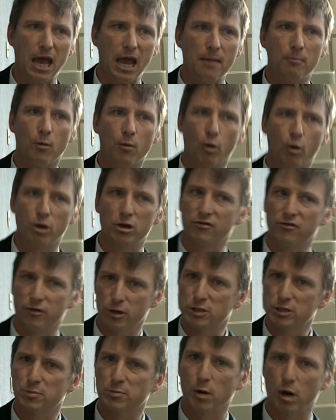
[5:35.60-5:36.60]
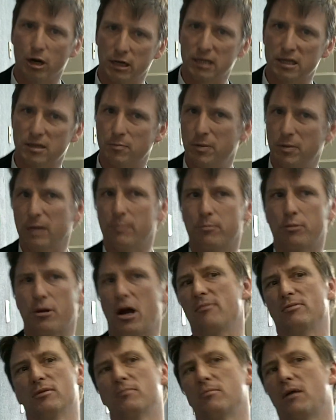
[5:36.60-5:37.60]
be a more diverse market. Okay. The big
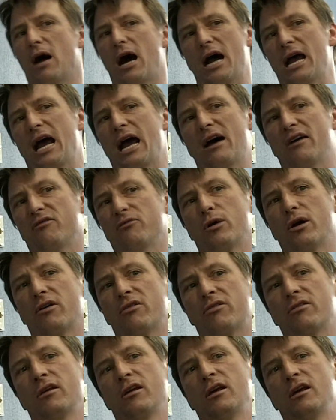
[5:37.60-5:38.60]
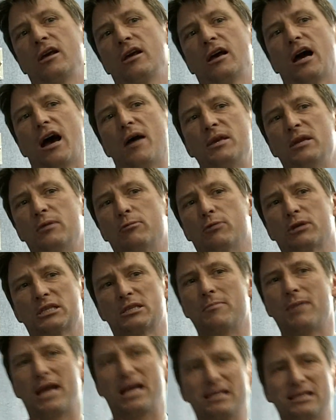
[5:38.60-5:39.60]
problem I have with, I mean,
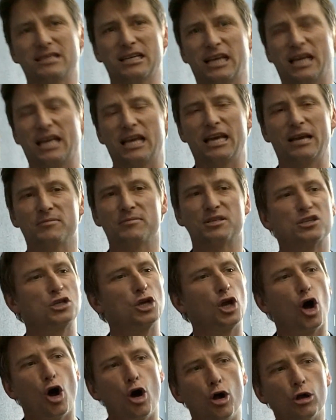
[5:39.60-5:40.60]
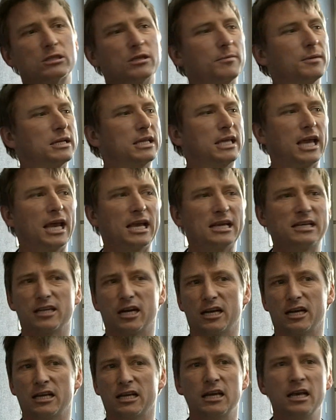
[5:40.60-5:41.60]
what's amazing, HIMSS is the ultimate case
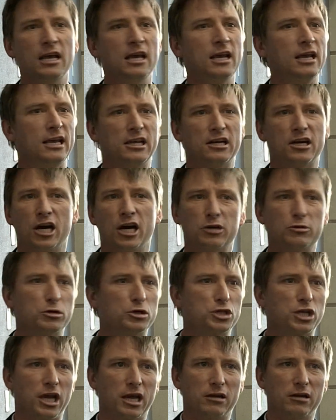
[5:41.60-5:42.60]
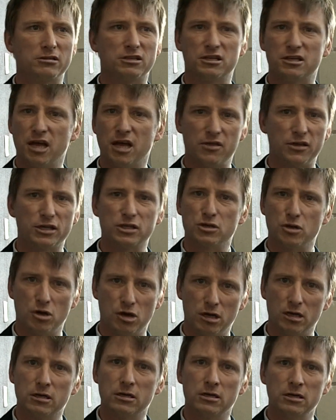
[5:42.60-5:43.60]
study in 100 channels and nothing's
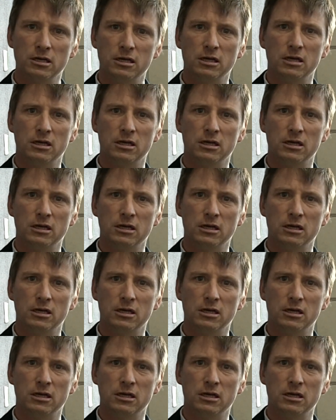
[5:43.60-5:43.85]
on.